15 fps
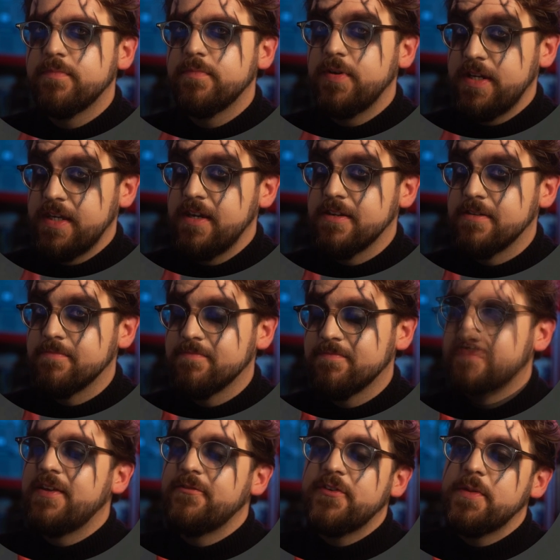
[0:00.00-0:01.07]
Pretty good.
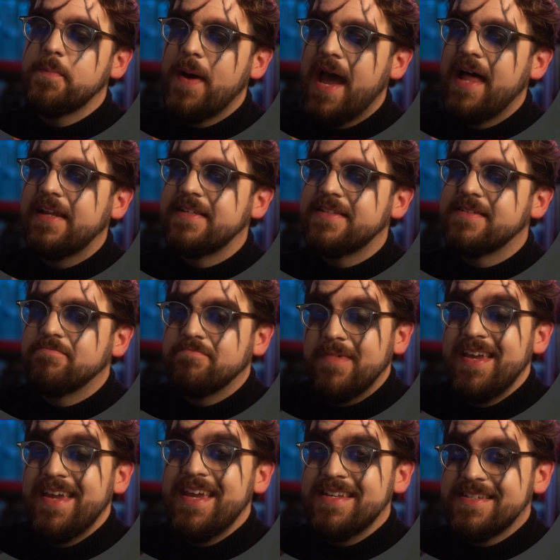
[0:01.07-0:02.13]
And then for the palette,
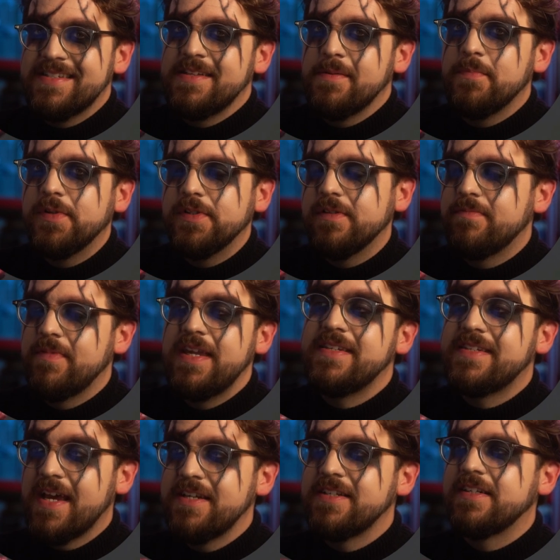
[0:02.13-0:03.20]
it is simple,
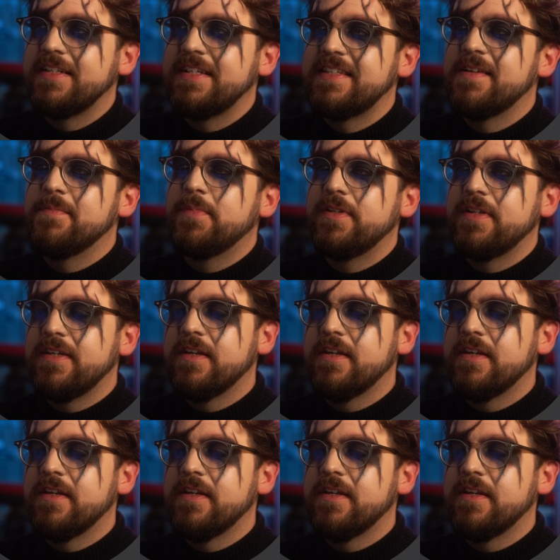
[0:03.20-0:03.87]
intentionally simple.